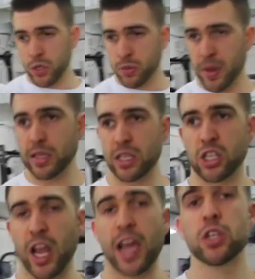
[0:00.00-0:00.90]
which means it
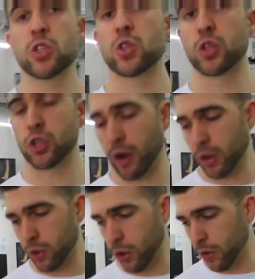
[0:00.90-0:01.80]
changes the
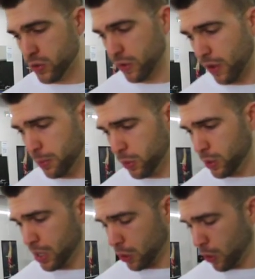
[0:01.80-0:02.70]
strength curve. So if I'm
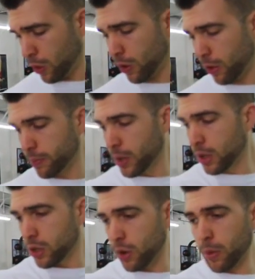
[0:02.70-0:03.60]
doing a curl,
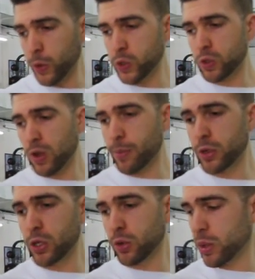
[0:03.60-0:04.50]
you know, most of the time
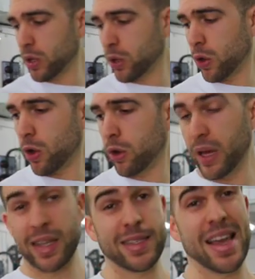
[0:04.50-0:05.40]
when you're doing a
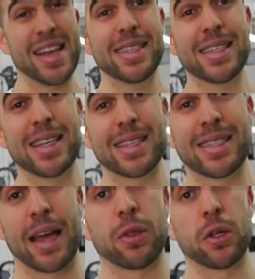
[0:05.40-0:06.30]
curl, it's
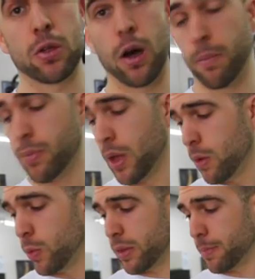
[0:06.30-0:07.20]
easiest at the top.
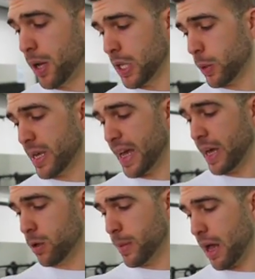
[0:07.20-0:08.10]
With Poliquin
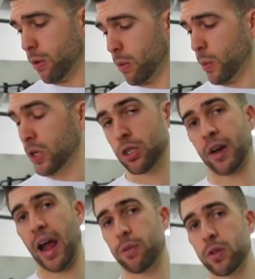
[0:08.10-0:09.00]
Kettlebell, once
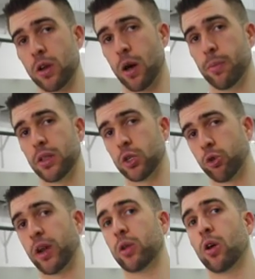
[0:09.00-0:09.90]
you're at the top, the
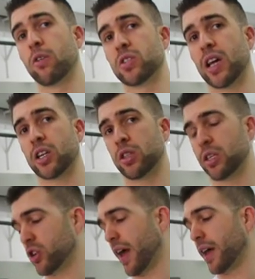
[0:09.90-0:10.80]
strength curve is
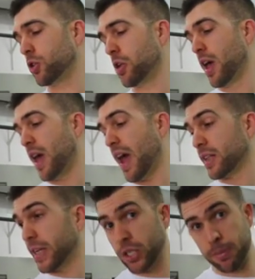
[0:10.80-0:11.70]
actually changed and
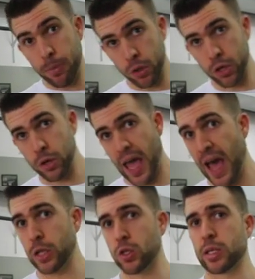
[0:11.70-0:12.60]
it's actually pulling you
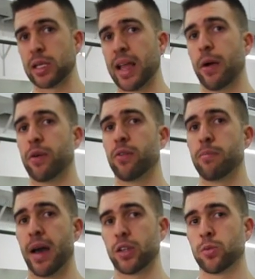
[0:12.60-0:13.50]
down. So it's allowing for
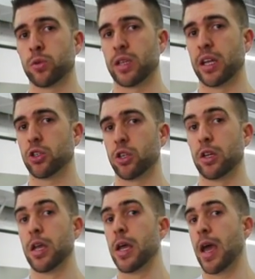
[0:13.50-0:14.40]
maximal tension